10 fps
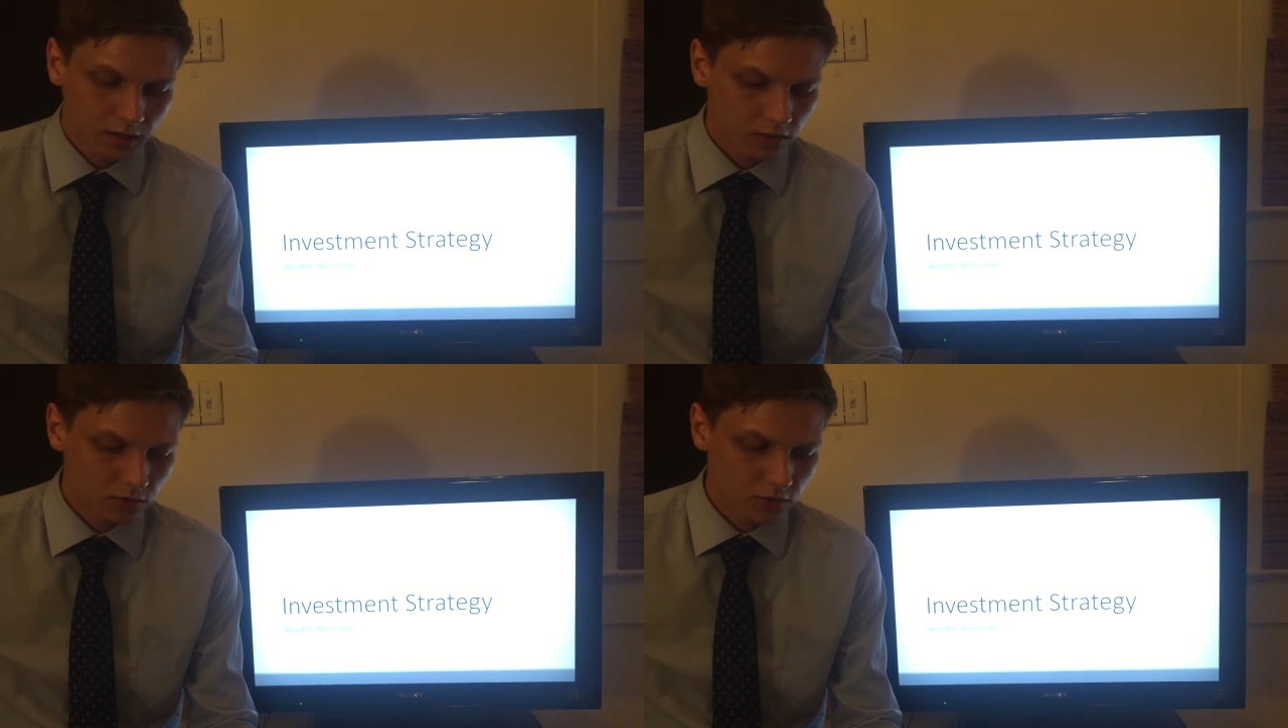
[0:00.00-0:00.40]

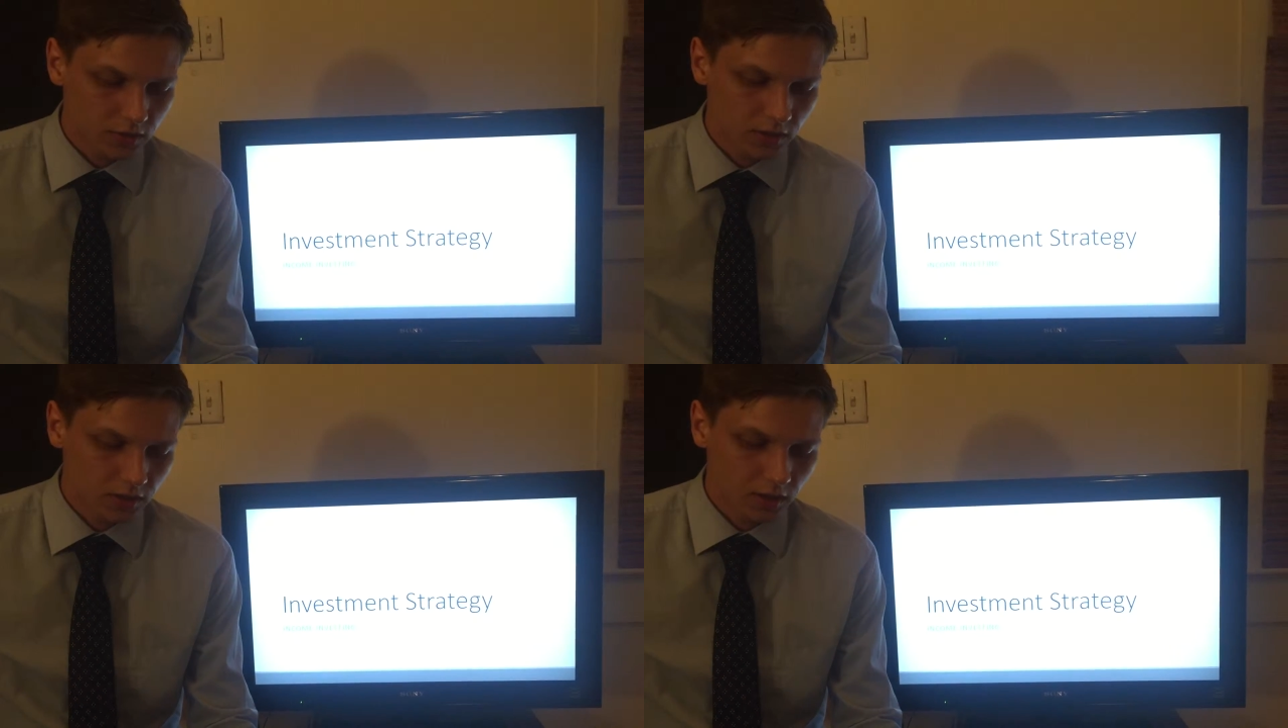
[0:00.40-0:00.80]

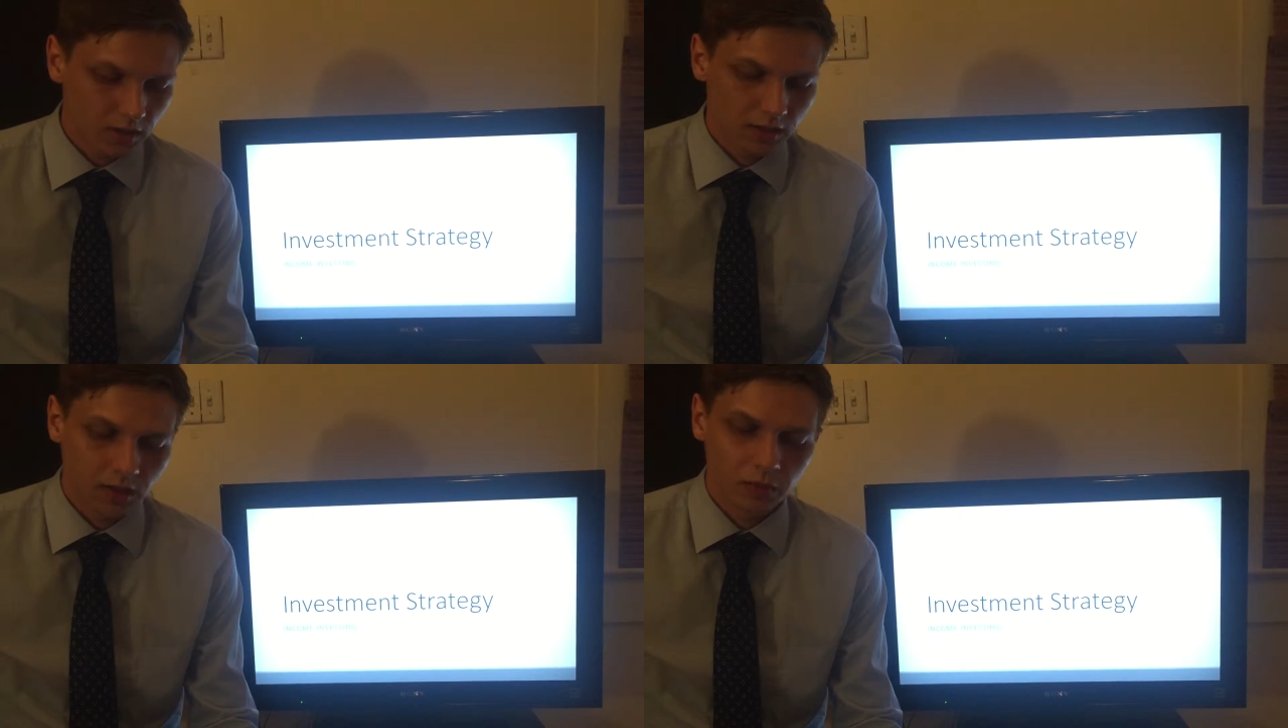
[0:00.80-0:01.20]
Usually
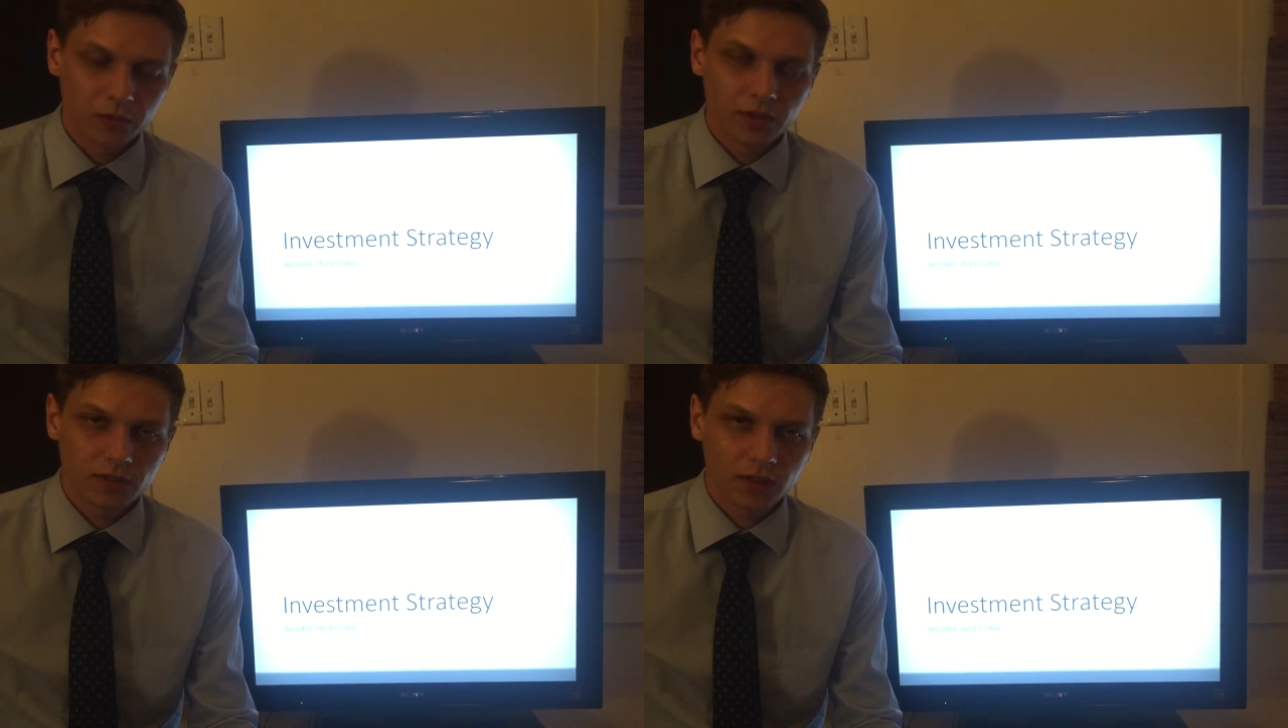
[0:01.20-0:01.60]
the
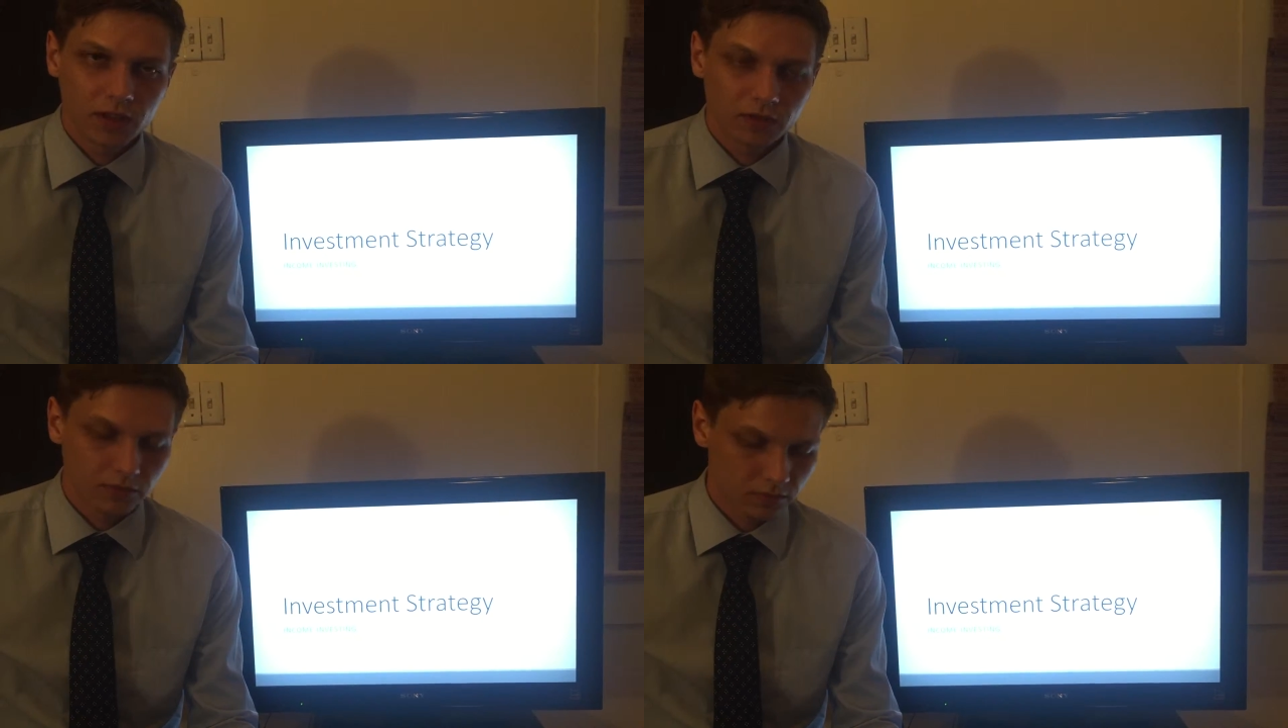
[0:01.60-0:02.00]
companies
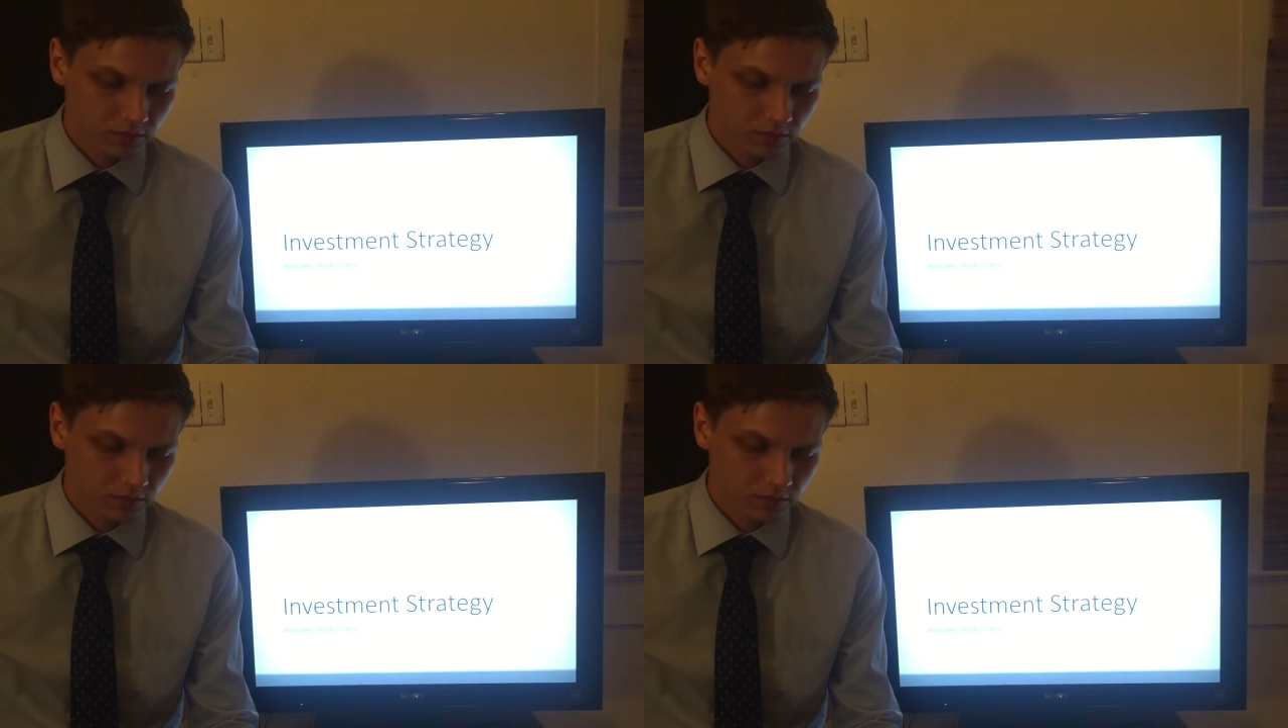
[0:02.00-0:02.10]
have